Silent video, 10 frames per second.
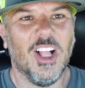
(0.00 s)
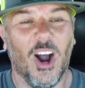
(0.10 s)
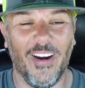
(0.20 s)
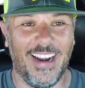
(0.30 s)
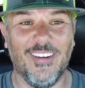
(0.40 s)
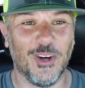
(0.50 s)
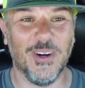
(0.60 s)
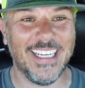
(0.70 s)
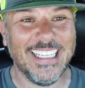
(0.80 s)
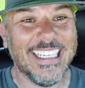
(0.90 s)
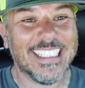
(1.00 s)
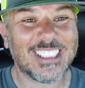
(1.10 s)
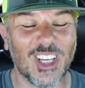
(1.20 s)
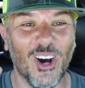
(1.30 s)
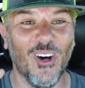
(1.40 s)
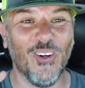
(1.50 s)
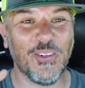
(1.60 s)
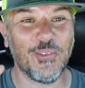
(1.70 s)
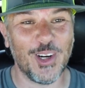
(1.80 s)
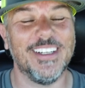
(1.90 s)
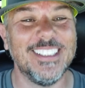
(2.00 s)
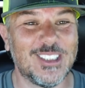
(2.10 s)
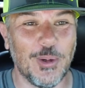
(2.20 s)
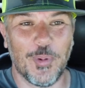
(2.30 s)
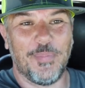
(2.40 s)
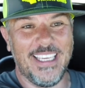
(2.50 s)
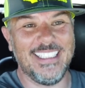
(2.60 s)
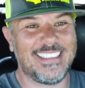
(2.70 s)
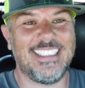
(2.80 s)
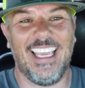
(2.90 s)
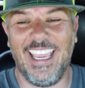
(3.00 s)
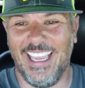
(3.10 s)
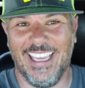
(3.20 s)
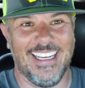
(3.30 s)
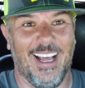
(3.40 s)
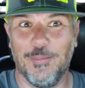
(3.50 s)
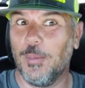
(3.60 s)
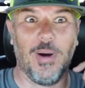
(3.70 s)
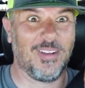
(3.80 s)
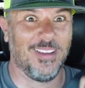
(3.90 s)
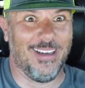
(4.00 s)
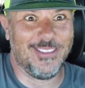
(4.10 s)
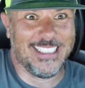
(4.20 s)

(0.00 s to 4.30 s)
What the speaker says: All right, everyone, so we're in the Super Beast and I'm gonna buckle up